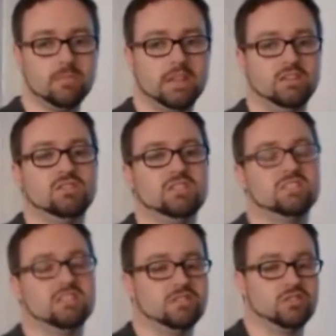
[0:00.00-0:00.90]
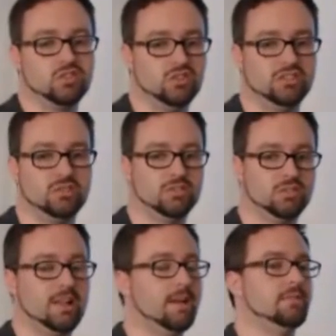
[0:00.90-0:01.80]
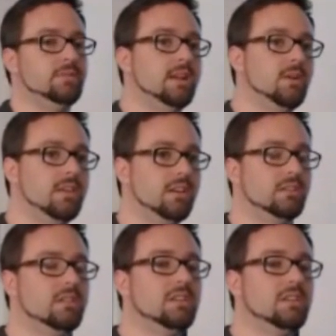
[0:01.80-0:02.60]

Users can choose to install apps from anywhere though.